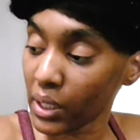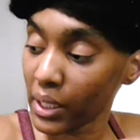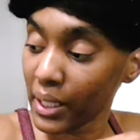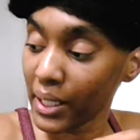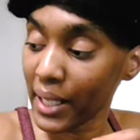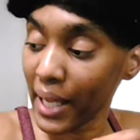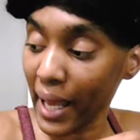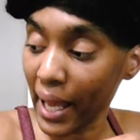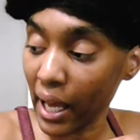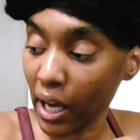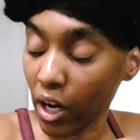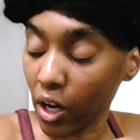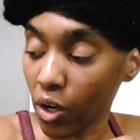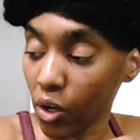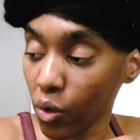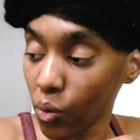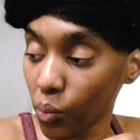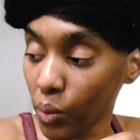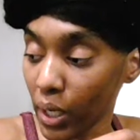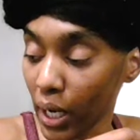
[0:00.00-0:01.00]
Now,
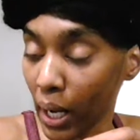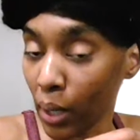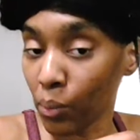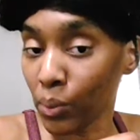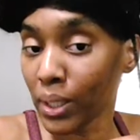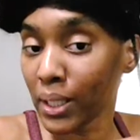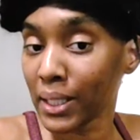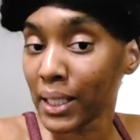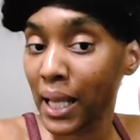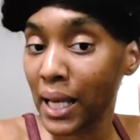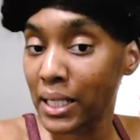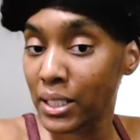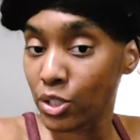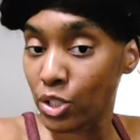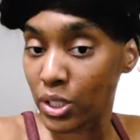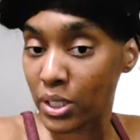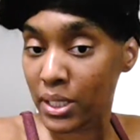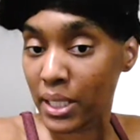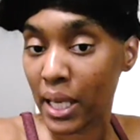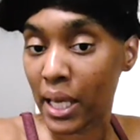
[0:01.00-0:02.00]
what I would like
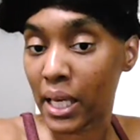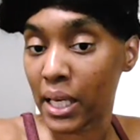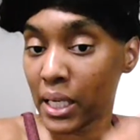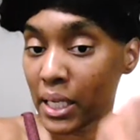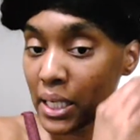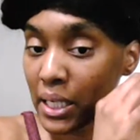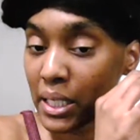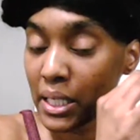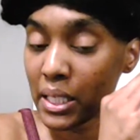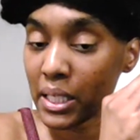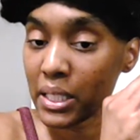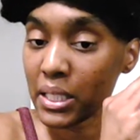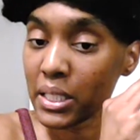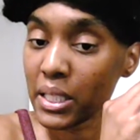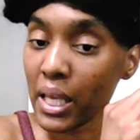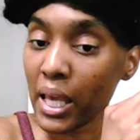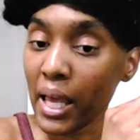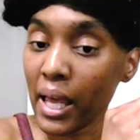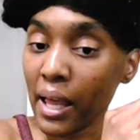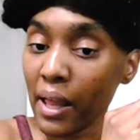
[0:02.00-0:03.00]
to say is
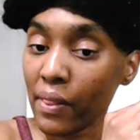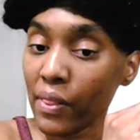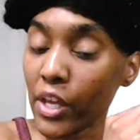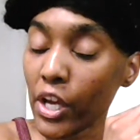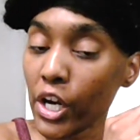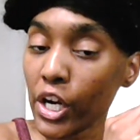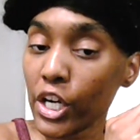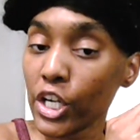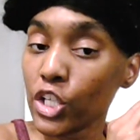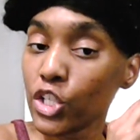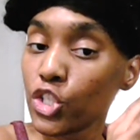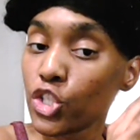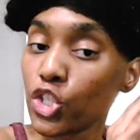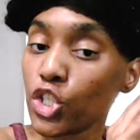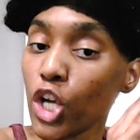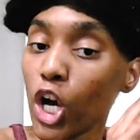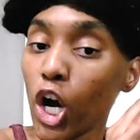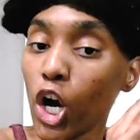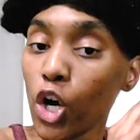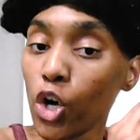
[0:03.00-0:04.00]
there is
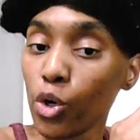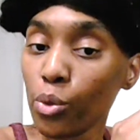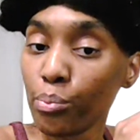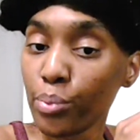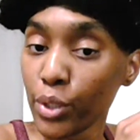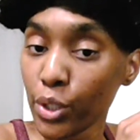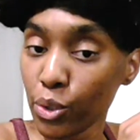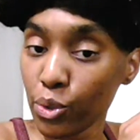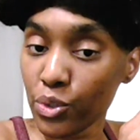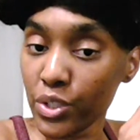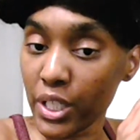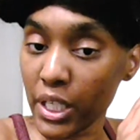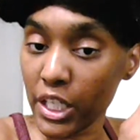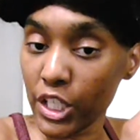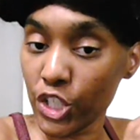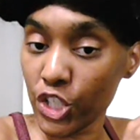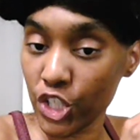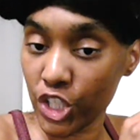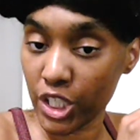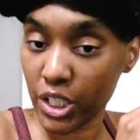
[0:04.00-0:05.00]
no
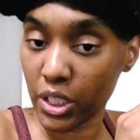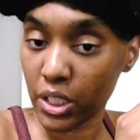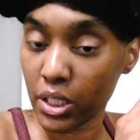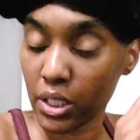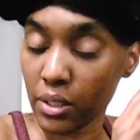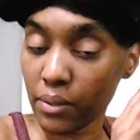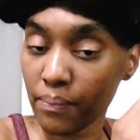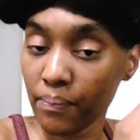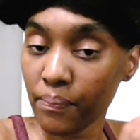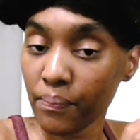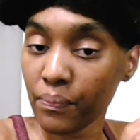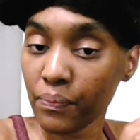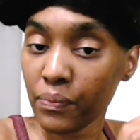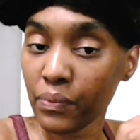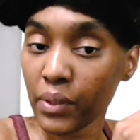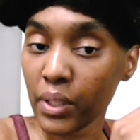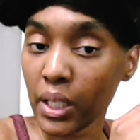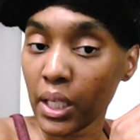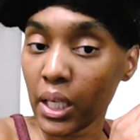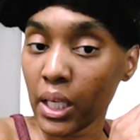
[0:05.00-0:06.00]
beautician
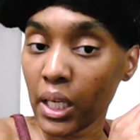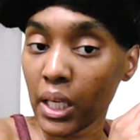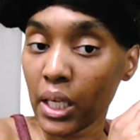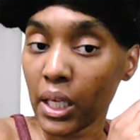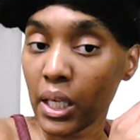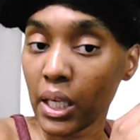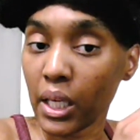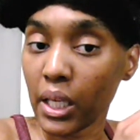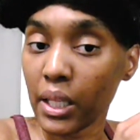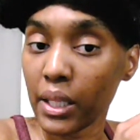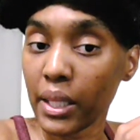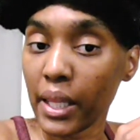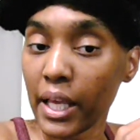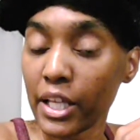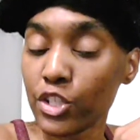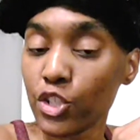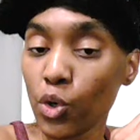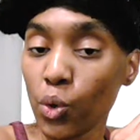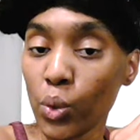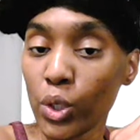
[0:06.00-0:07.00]

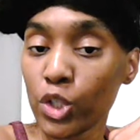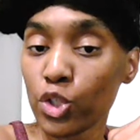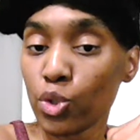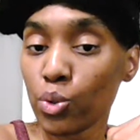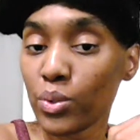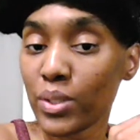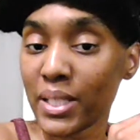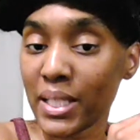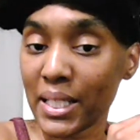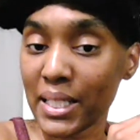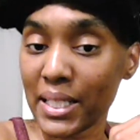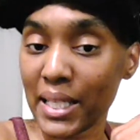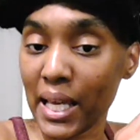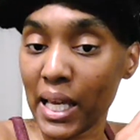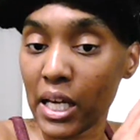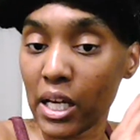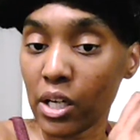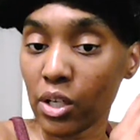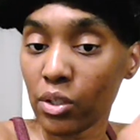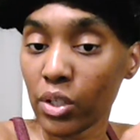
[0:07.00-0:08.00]
that's going to sit
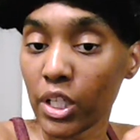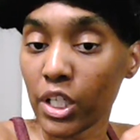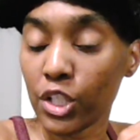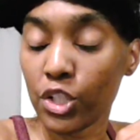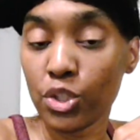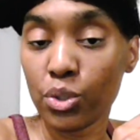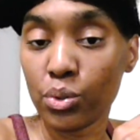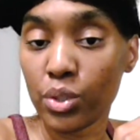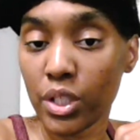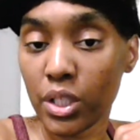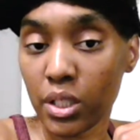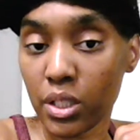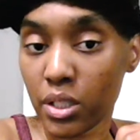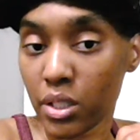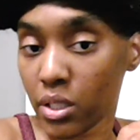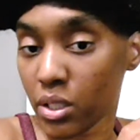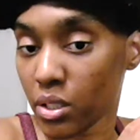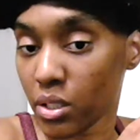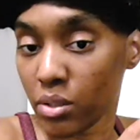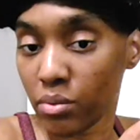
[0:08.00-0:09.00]
down and do
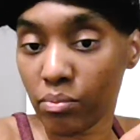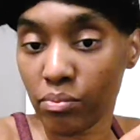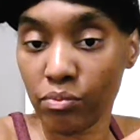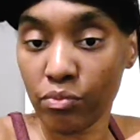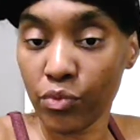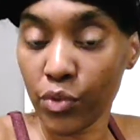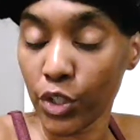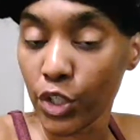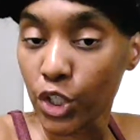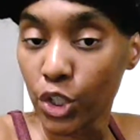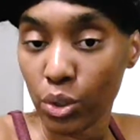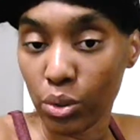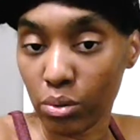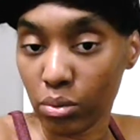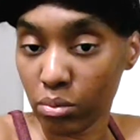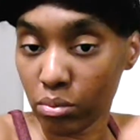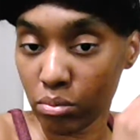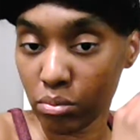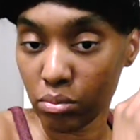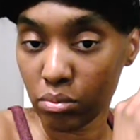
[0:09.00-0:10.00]
this for you.
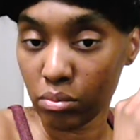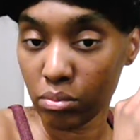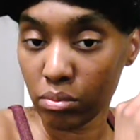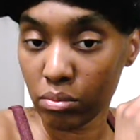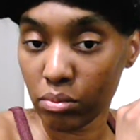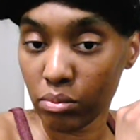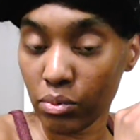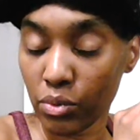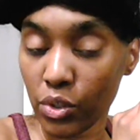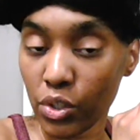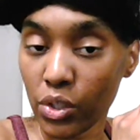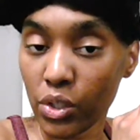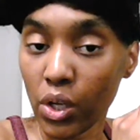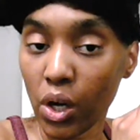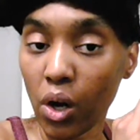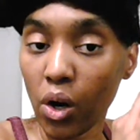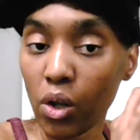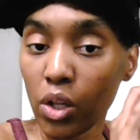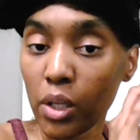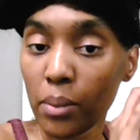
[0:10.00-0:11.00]
The
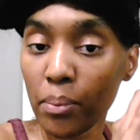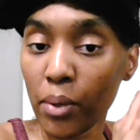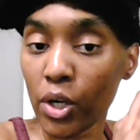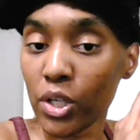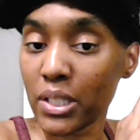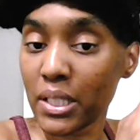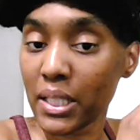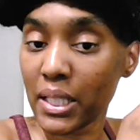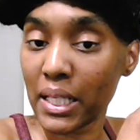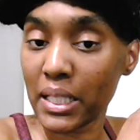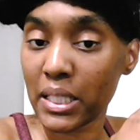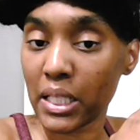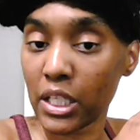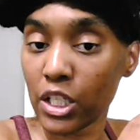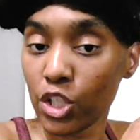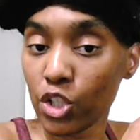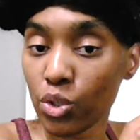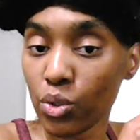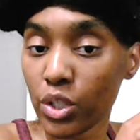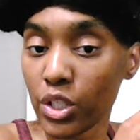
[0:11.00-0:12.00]
only person that's
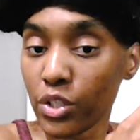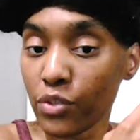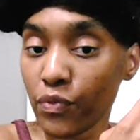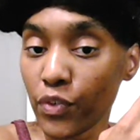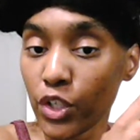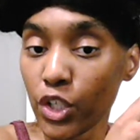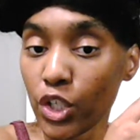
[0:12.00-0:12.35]
going to do this for